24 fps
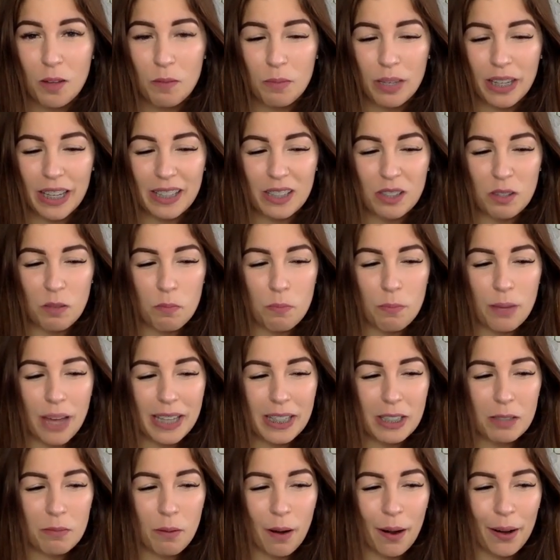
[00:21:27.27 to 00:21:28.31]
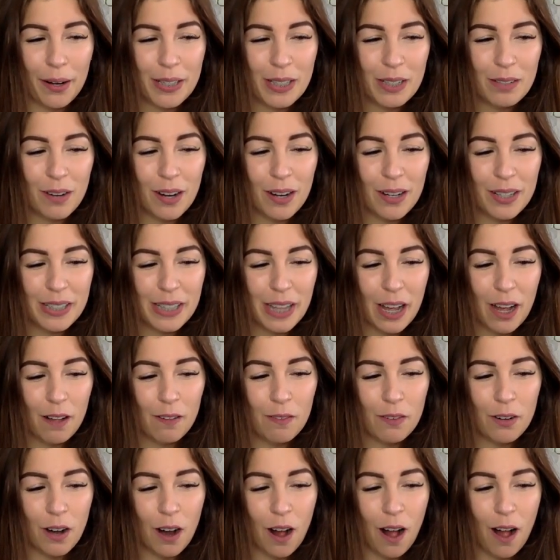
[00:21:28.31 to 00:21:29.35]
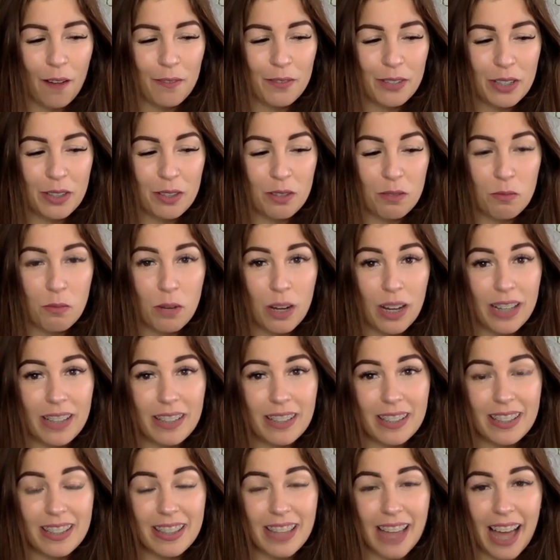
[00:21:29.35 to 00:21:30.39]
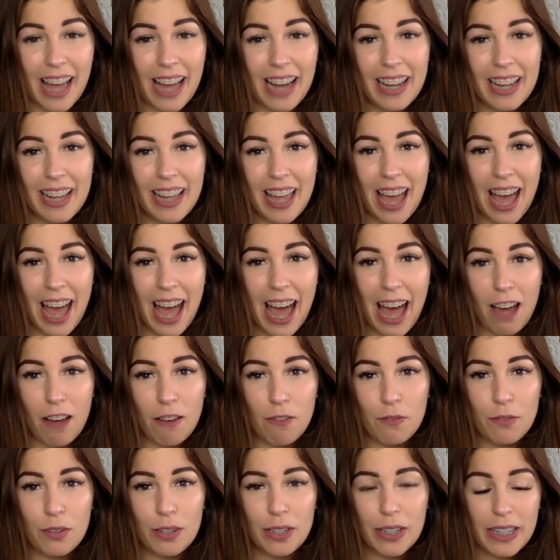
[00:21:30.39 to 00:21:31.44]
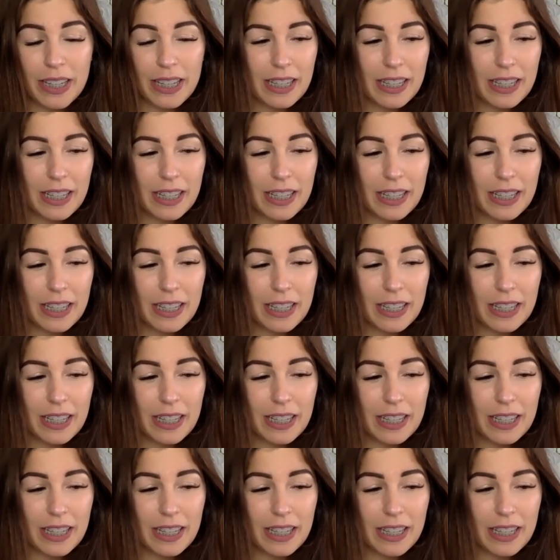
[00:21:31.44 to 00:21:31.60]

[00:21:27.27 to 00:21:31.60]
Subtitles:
because the best parts of ourselves are often the ones that have